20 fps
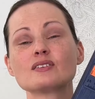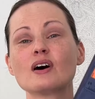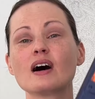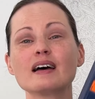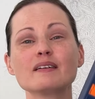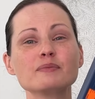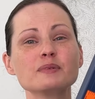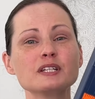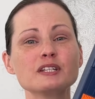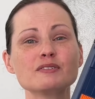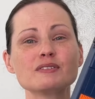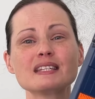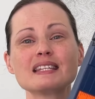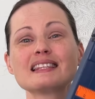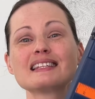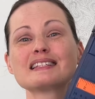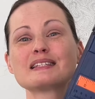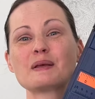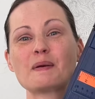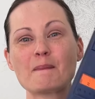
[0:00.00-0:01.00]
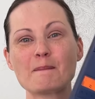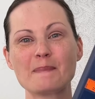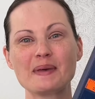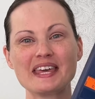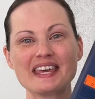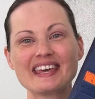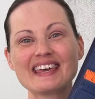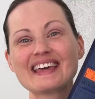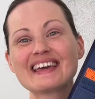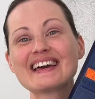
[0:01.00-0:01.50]
I've been using this
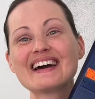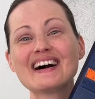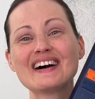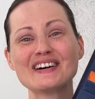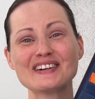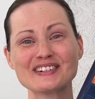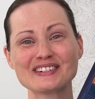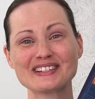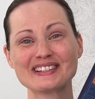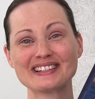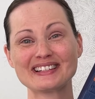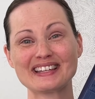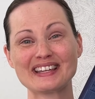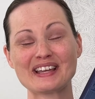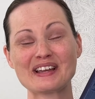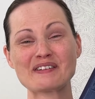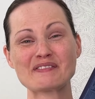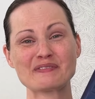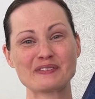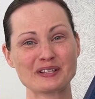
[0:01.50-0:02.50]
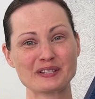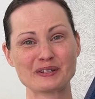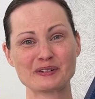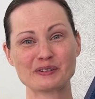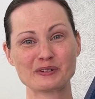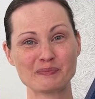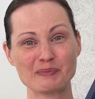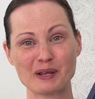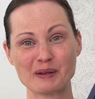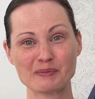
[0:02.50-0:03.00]
big, ugly
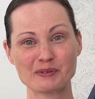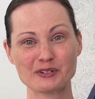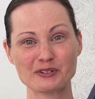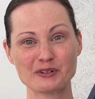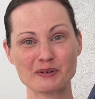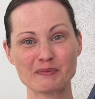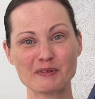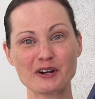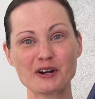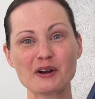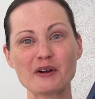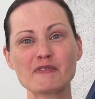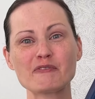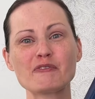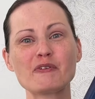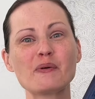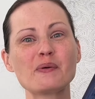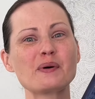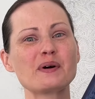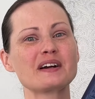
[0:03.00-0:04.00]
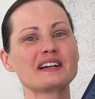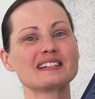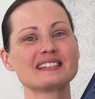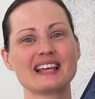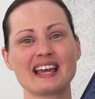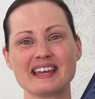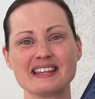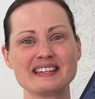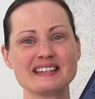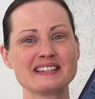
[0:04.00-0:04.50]
Fiskars paper trimmer for
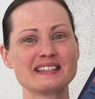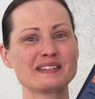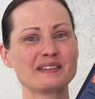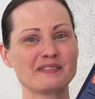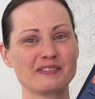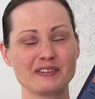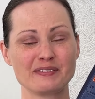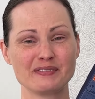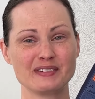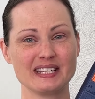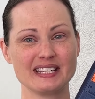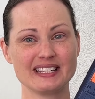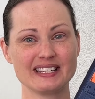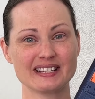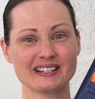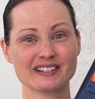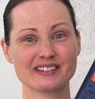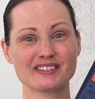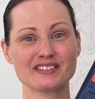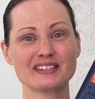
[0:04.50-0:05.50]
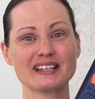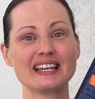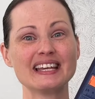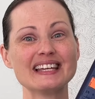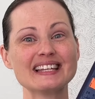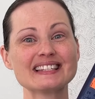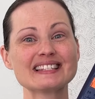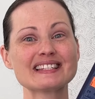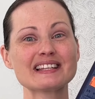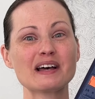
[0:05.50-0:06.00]
10 to 15 years.
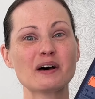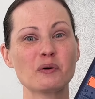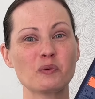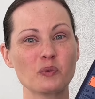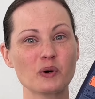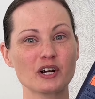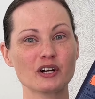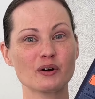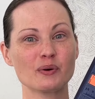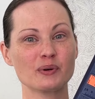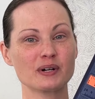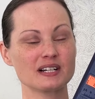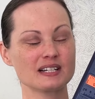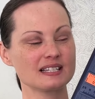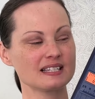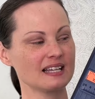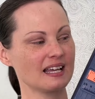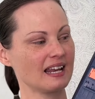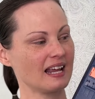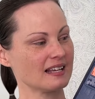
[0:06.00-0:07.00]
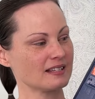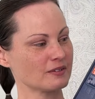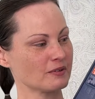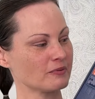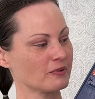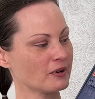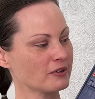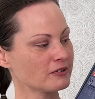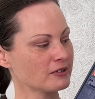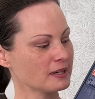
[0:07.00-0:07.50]
It's a workhorse. It has a
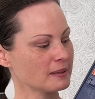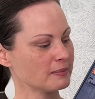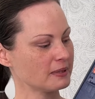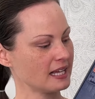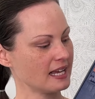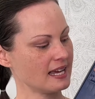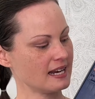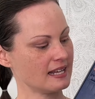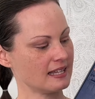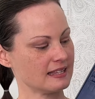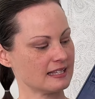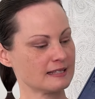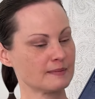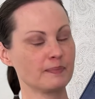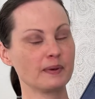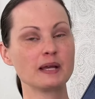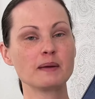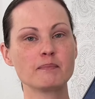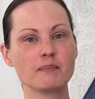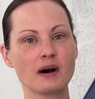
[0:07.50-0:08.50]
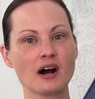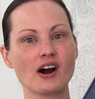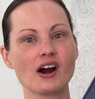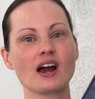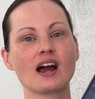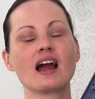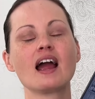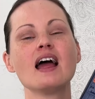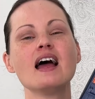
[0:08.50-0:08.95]
rotary blade and this big bar